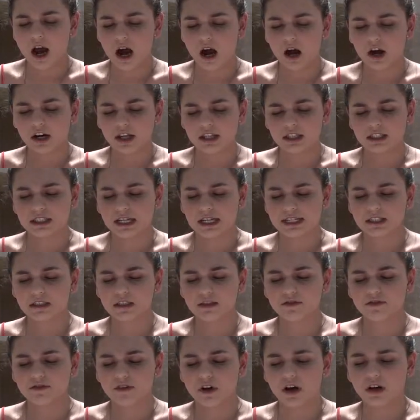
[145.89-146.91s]
are signs
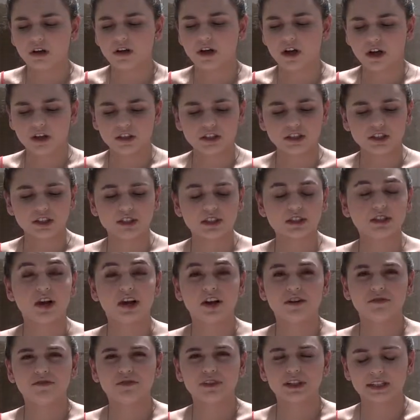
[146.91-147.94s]
of unconscious
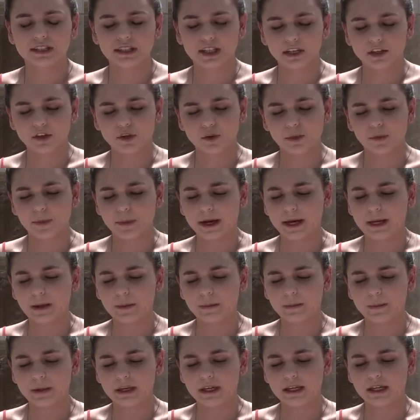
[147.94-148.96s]
conflict that you
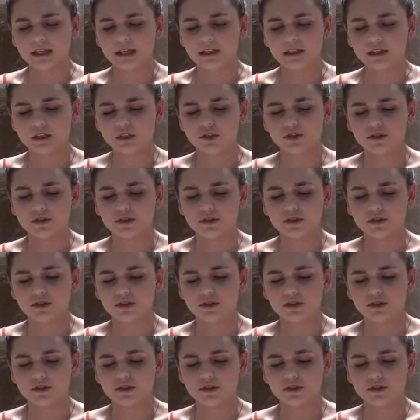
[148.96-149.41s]
might be